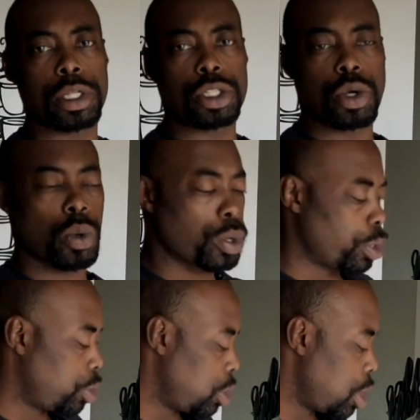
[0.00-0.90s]
into
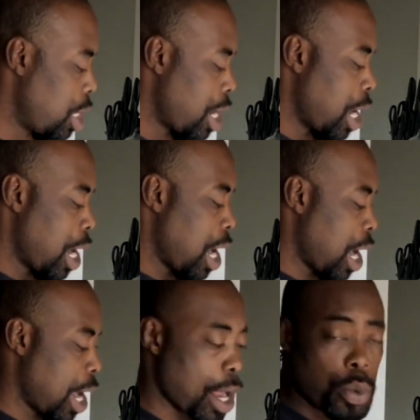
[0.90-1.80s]
quarters.
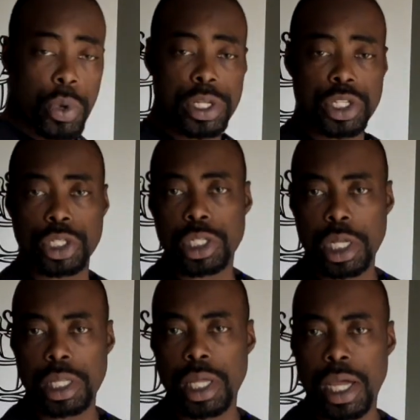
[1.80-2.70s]
And we just
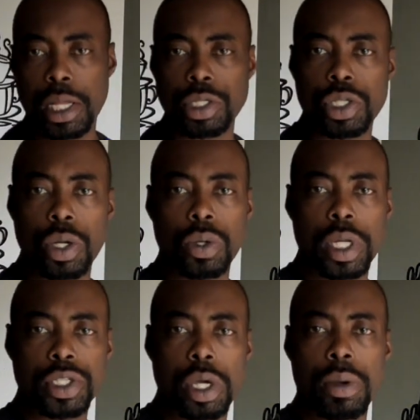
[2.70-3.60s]
did that. So
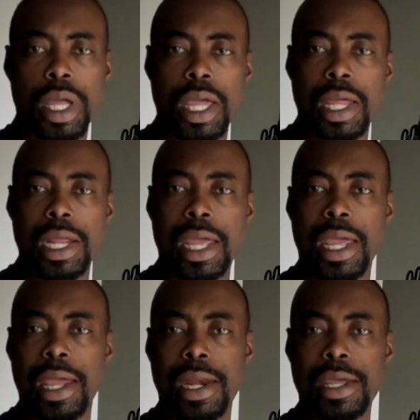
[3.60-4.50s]
let's go ahead
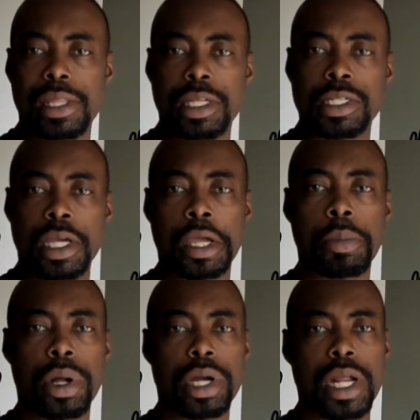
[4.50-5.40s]
and get the second
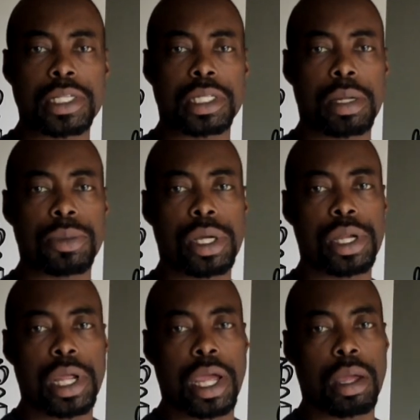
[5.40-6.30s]
part of that step
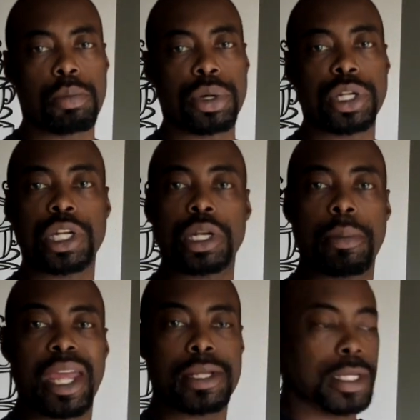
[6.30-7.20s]
done and put it in a
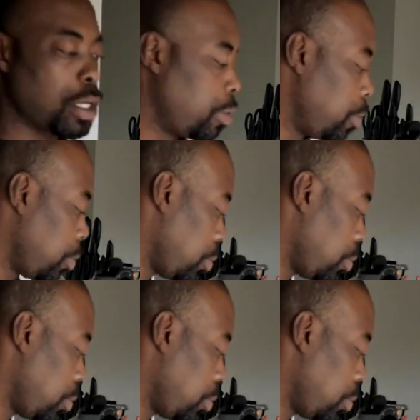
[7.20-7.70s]
basket.